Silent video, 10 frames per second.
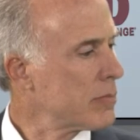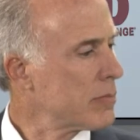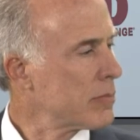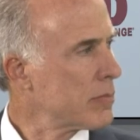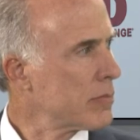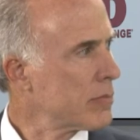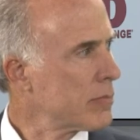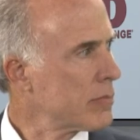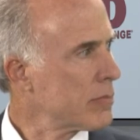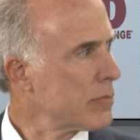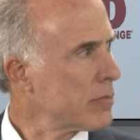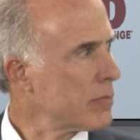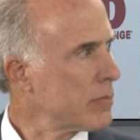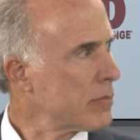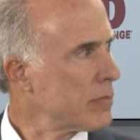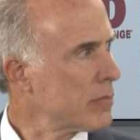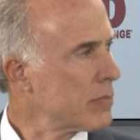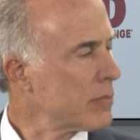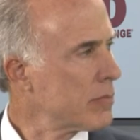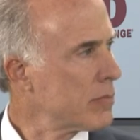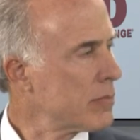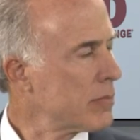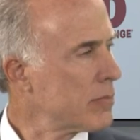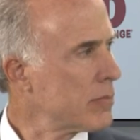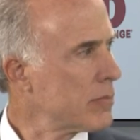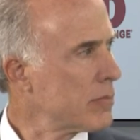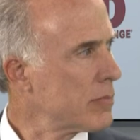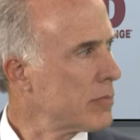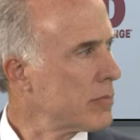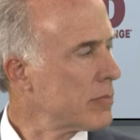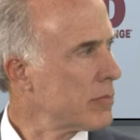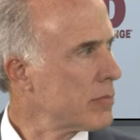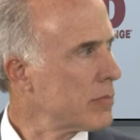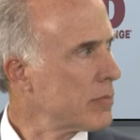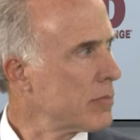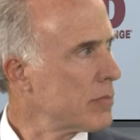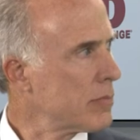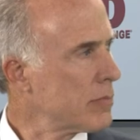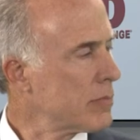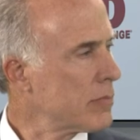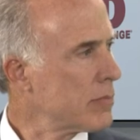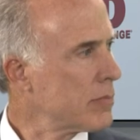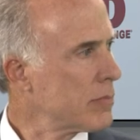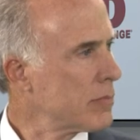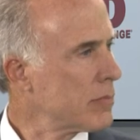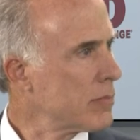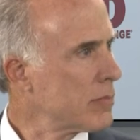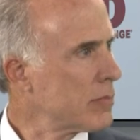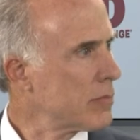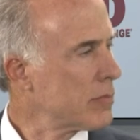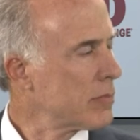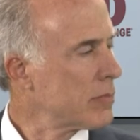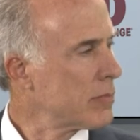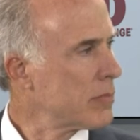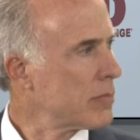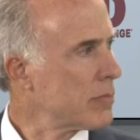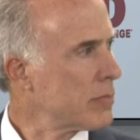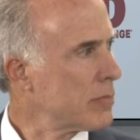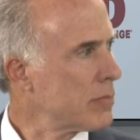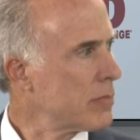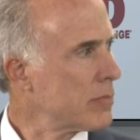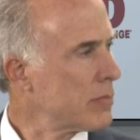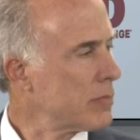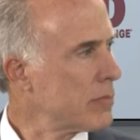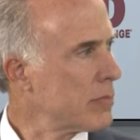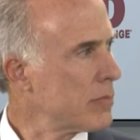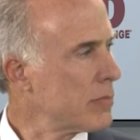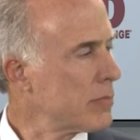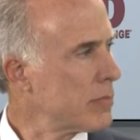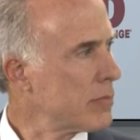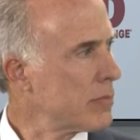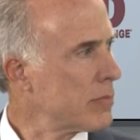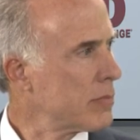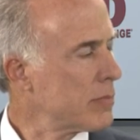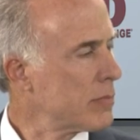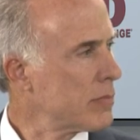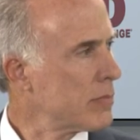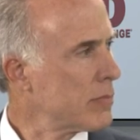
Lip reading: (silent)